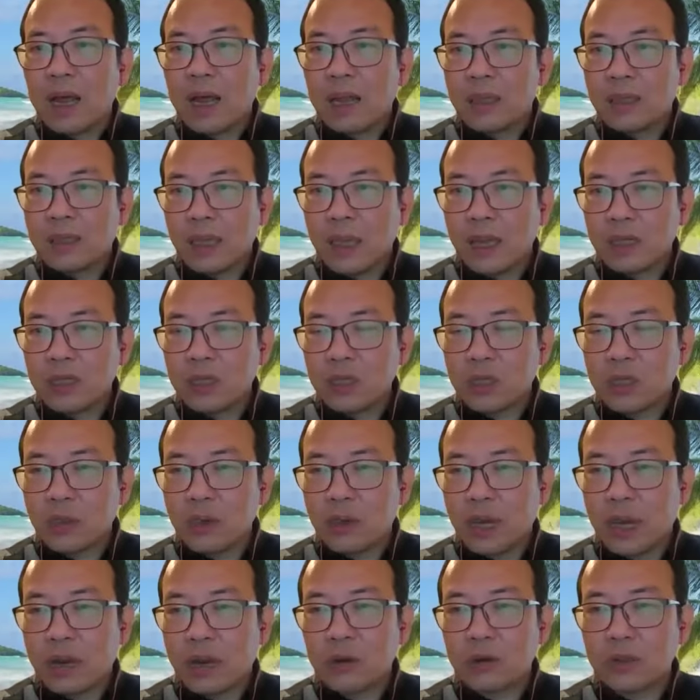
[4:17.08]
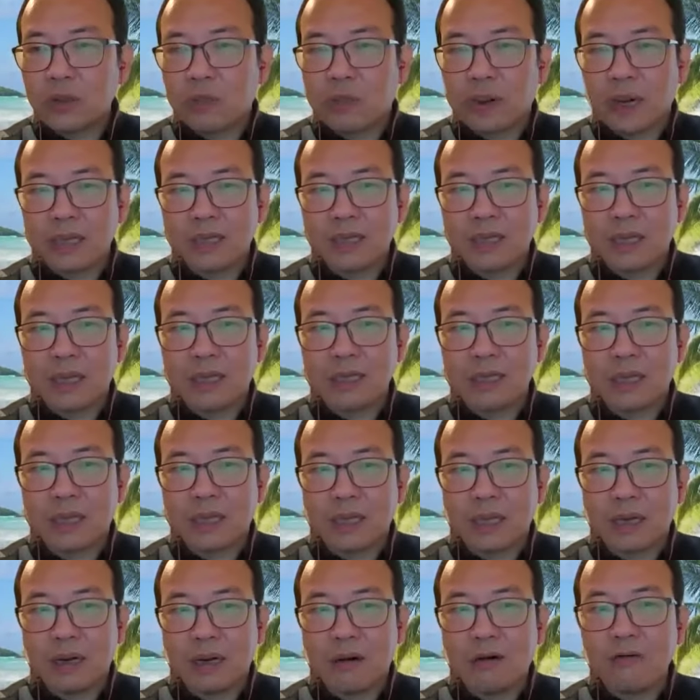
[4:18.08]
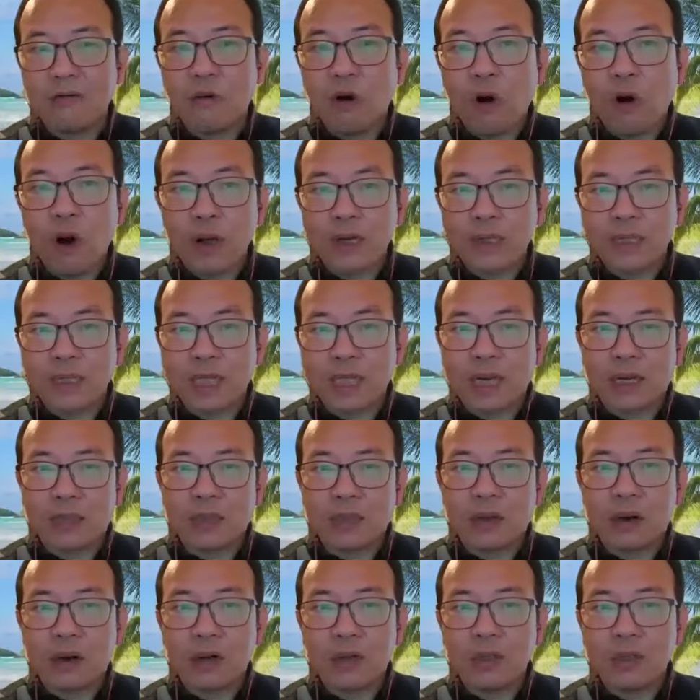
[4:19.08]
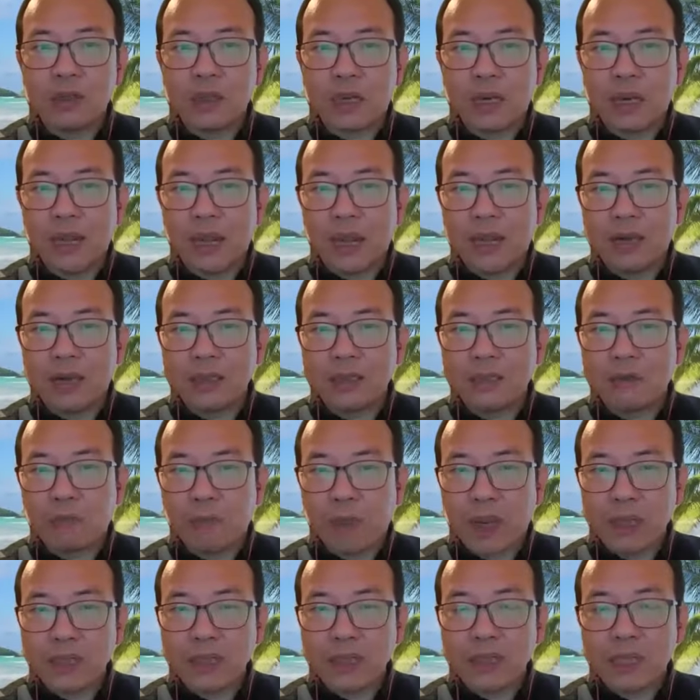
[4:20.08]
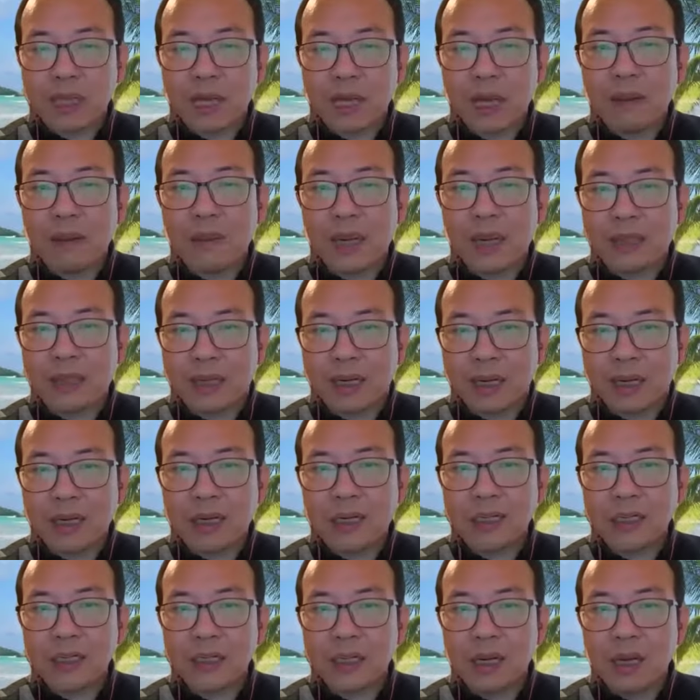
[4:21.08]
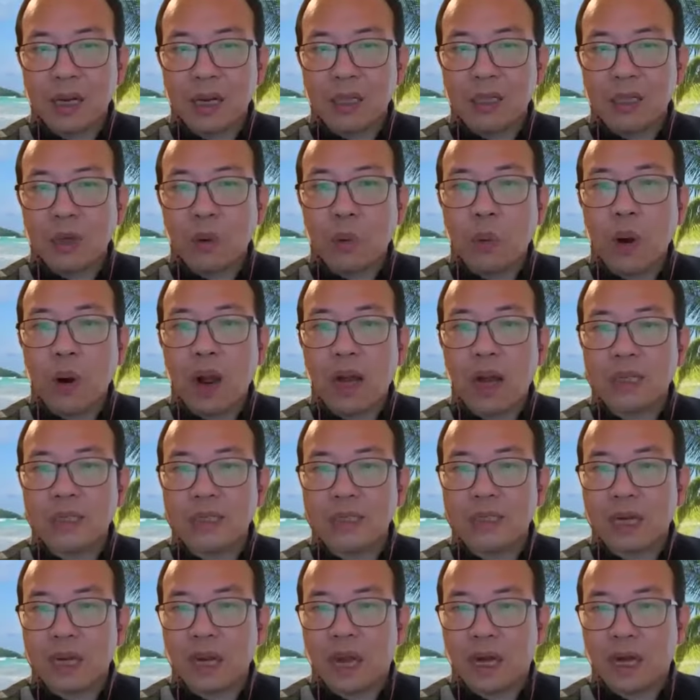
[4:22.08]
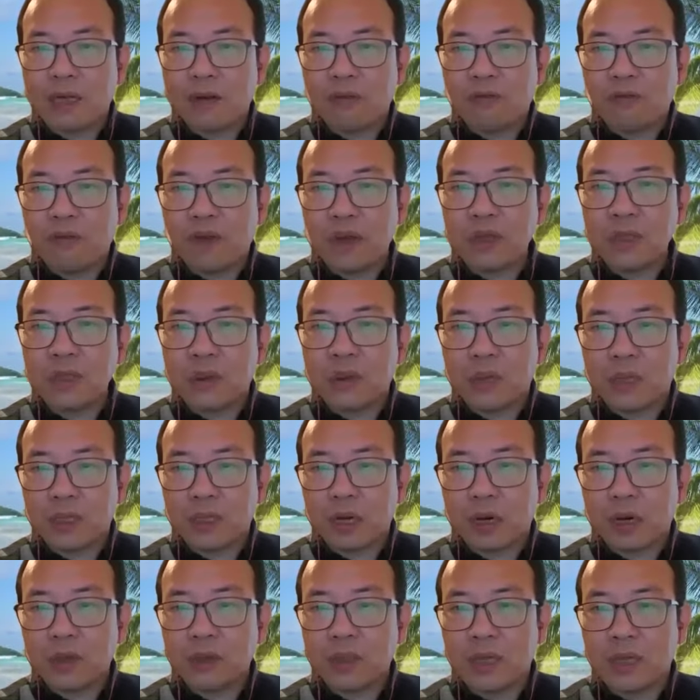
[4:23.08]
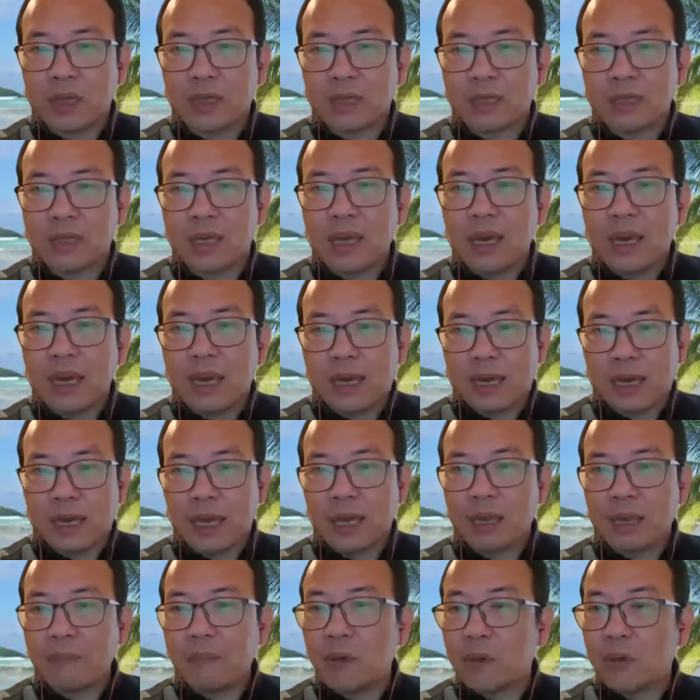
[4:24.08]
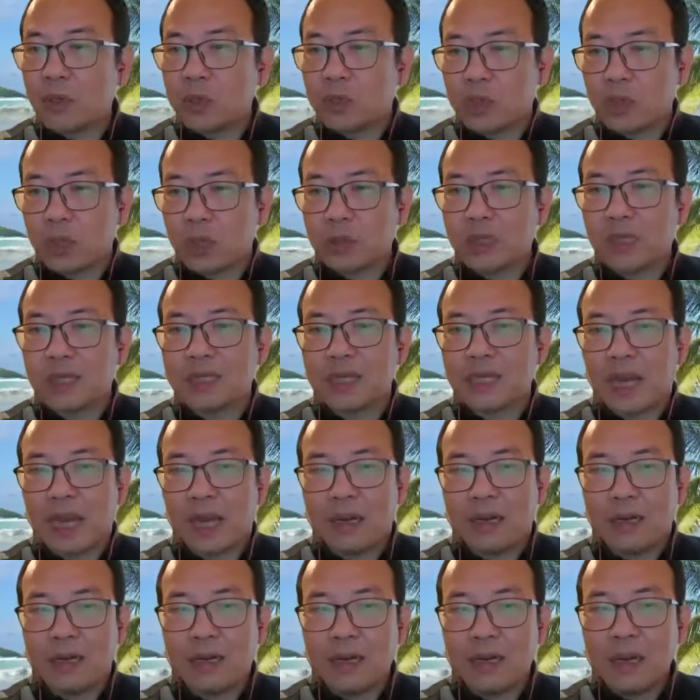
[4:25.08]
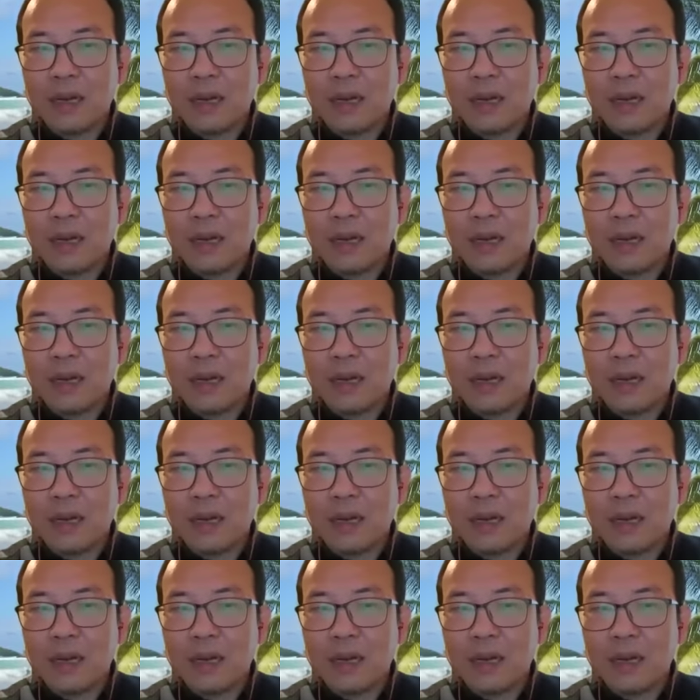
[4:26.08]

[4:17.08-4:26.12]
natural language processing, voice technology, and space-time analytics towards artificial intelligence-enabled geodesign.